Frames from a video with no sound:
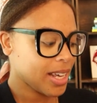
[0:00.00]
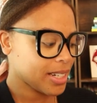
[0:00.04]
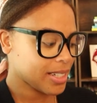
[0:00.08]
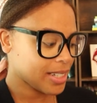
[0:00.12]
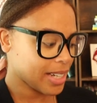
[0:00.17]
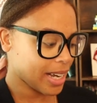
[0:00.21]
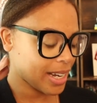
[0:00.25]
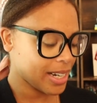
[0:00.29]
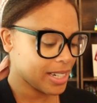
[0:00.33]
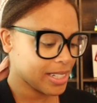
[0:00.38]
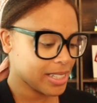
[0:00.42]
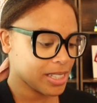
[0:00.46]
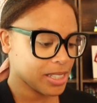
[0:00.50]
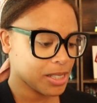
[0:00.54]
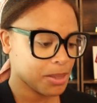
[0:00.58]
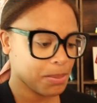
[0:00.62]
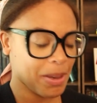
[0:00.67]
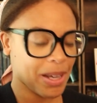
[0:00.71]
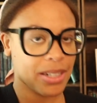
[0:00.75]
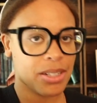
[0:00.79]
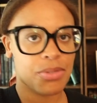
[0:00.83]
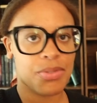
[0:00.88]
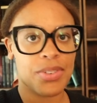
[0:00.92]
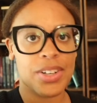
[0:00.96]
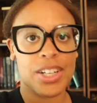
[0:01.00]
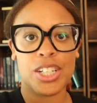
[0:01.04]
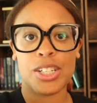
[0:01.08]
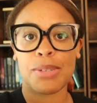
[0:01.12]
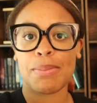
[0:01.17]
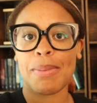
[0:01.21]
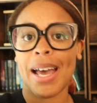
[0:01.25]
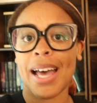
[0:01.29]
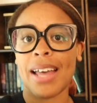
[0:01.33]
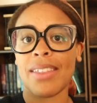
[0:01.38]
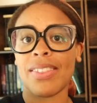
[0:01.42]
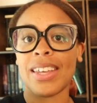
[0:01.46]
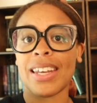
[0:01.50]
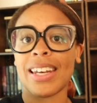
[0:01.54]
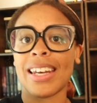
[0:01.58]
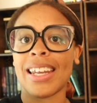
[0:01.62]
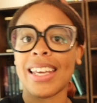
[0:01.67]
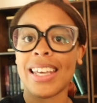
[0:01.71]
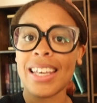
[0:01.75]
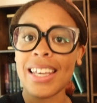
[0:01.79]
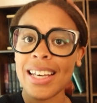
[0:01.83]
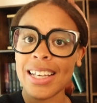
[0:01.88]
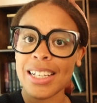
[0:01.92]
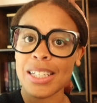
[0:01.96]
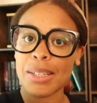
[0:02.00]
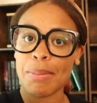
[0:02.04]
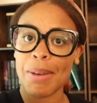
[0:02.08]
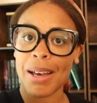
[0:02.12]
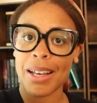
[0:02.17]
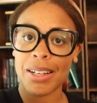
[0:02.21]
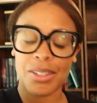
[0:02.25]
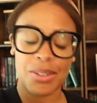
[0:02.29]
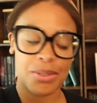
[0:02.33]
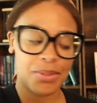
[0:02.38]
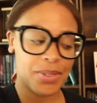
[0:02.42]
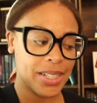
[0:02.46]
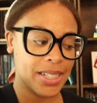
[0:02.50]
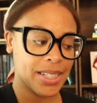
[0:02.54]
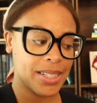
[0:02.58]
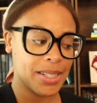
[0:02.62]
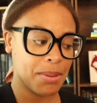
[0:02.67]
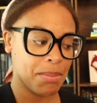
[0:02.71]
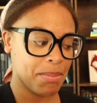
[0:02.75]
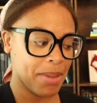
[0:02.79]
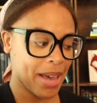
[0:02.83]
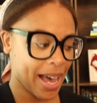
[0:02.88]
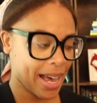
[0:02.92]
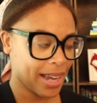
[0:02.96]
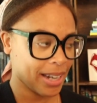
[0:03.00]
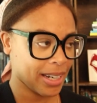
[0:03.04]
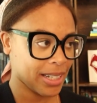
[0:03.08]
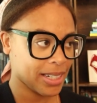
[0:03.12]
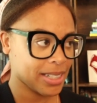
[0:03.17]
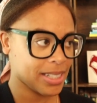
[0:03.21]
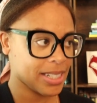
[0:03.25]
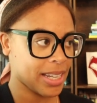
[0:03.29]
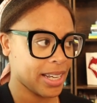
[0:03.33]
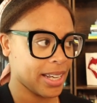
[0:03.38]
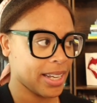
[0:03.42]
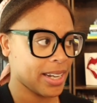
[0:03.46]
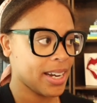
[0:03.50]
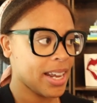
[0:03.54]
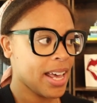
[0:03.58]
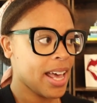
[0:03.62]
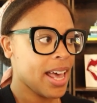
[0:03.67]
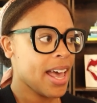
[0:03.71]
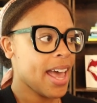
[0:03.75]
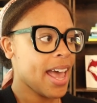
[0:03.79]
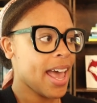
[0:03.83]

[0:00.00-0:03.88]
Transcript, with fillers: Titus is about to finish math and he is about to read some Paddington.